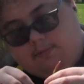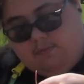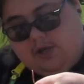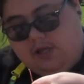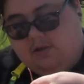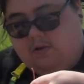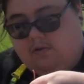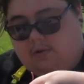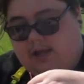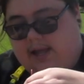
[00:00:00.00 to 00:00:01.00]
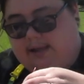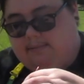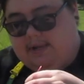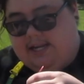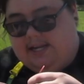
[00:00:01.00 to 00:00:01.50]
But you know what, I
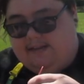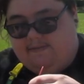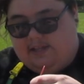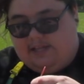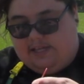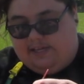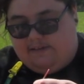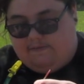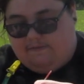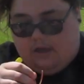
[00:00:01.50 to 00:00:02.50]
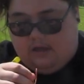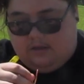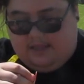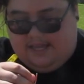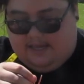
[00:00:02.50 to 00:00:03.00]
might even leave a
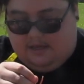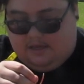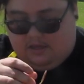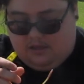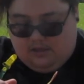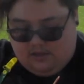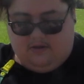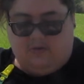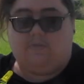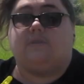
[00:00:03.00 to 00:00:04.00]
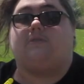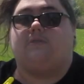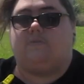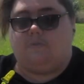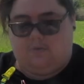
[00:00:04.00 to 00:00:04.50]
link to a
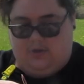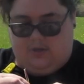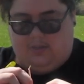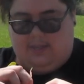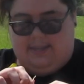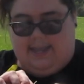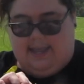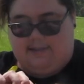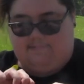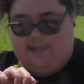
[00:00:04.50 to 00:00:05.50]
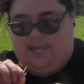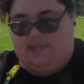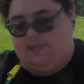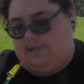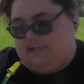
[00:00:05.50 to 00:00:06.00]
tutorial on how to
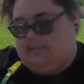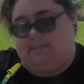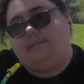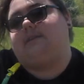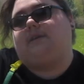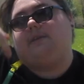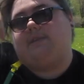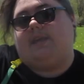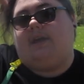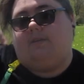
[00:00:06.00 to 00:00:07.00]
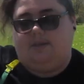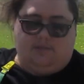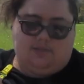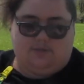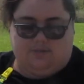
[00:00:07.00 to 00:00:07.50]
make these down
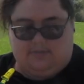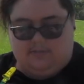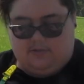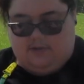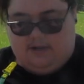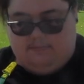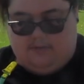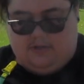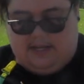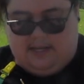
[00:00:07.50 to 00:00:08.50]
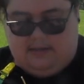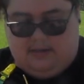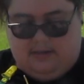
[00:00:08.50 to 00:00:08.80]
in the description.